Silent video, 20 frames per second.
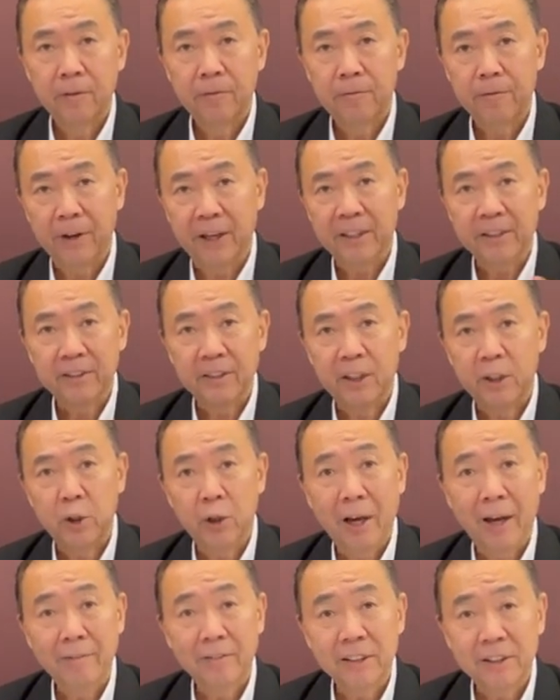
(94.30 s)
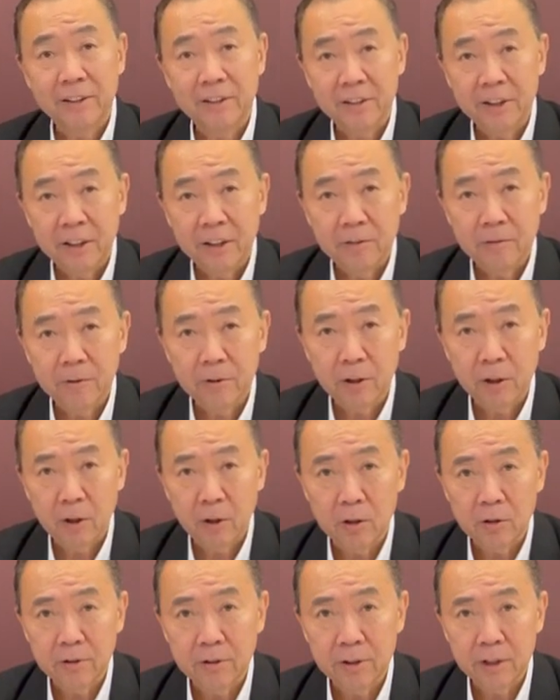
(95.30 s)
friends that you haven't seen for a
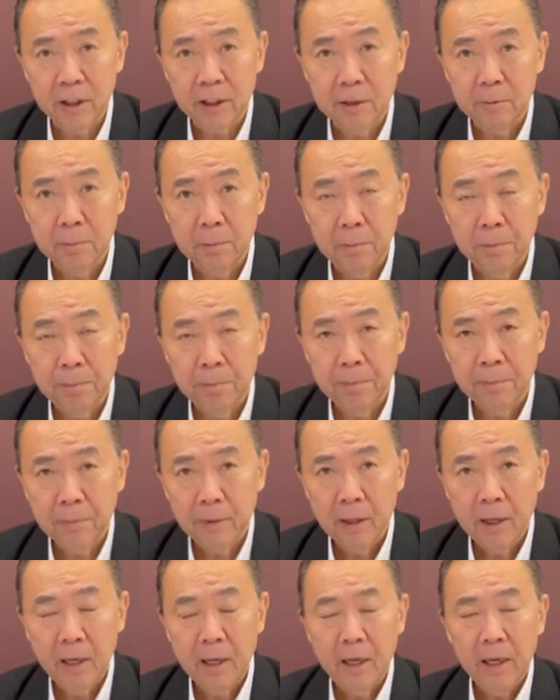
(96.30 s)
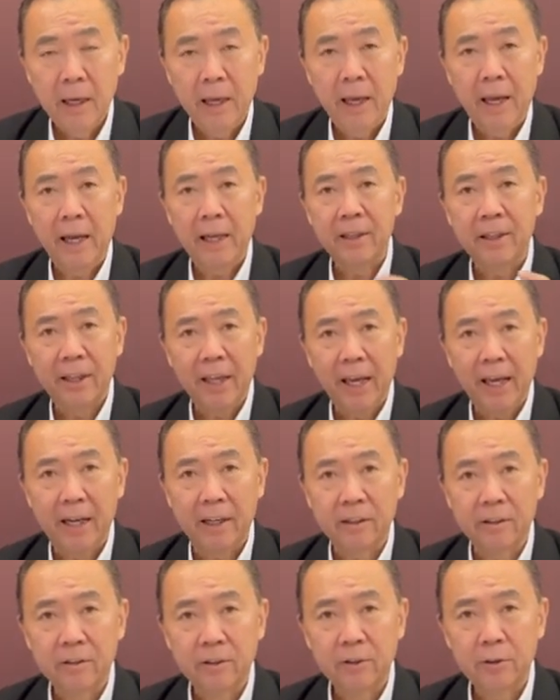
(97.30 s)
long time. And
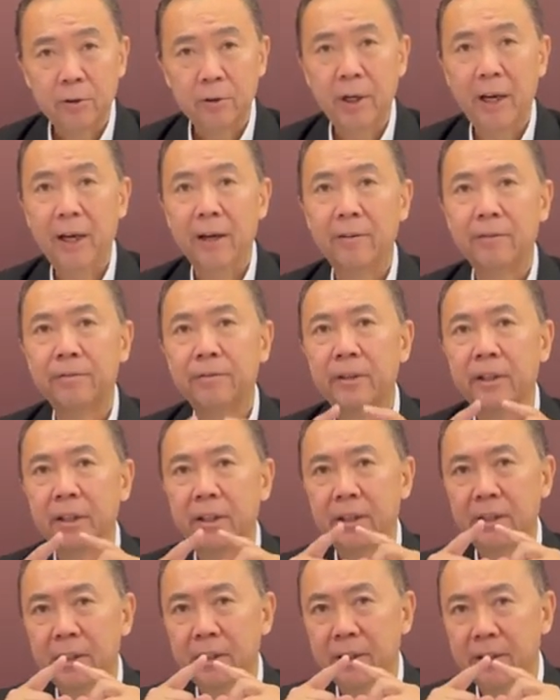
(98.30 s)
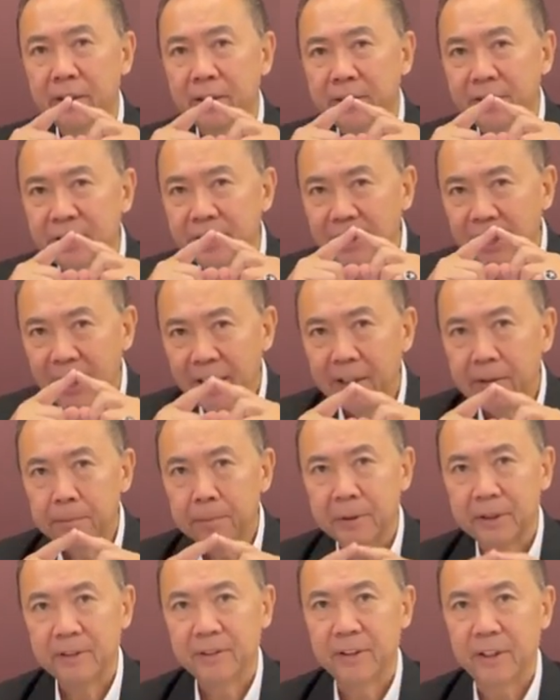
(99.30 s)
then you have the
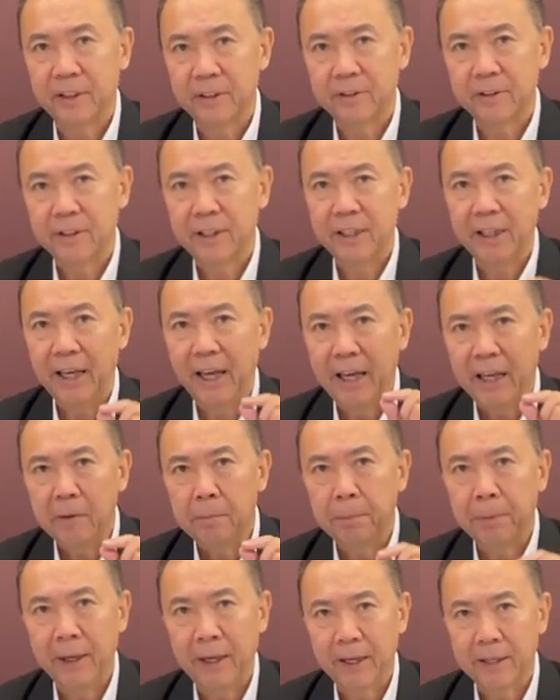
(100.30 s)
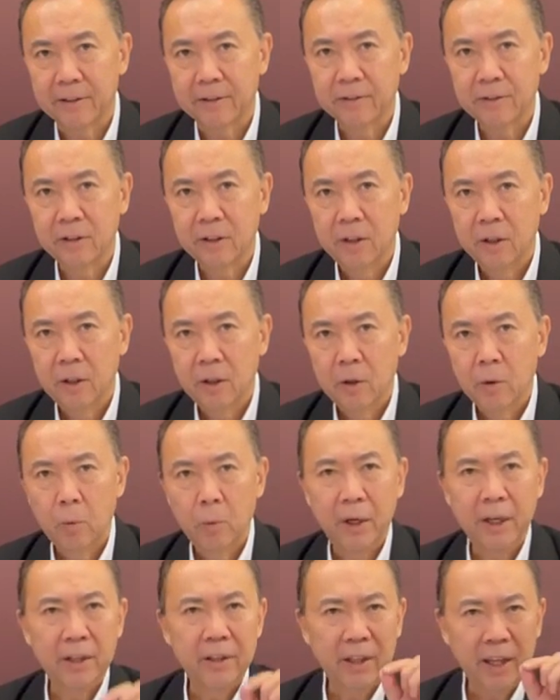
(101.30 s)
10%, the apex,
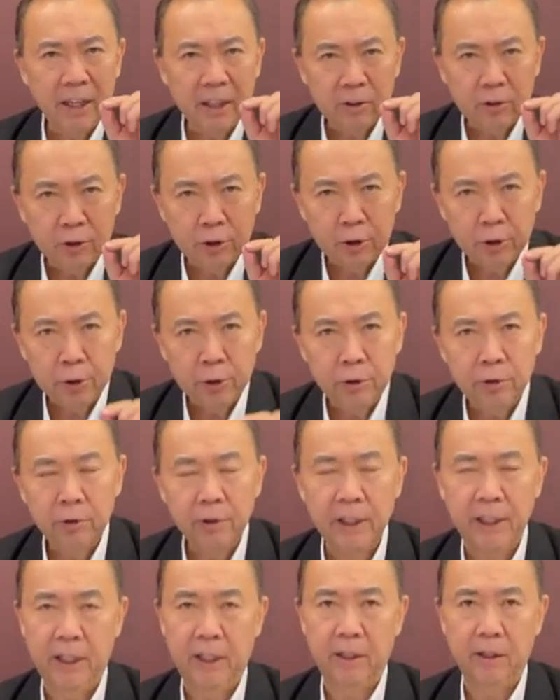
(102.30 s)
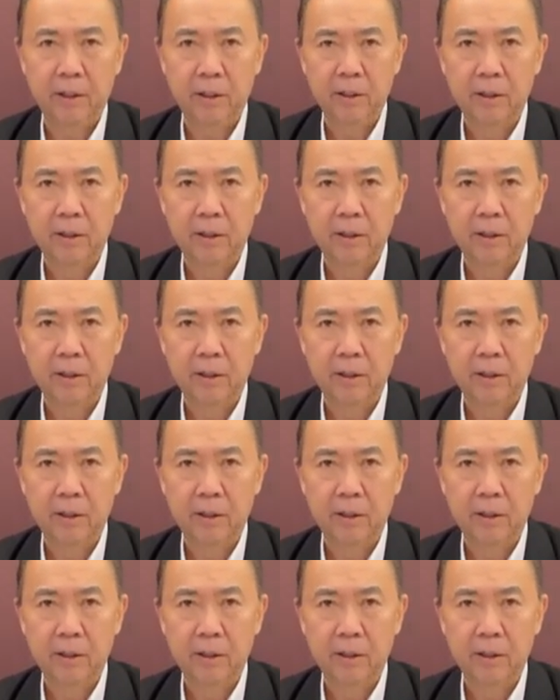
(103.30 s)
where they truly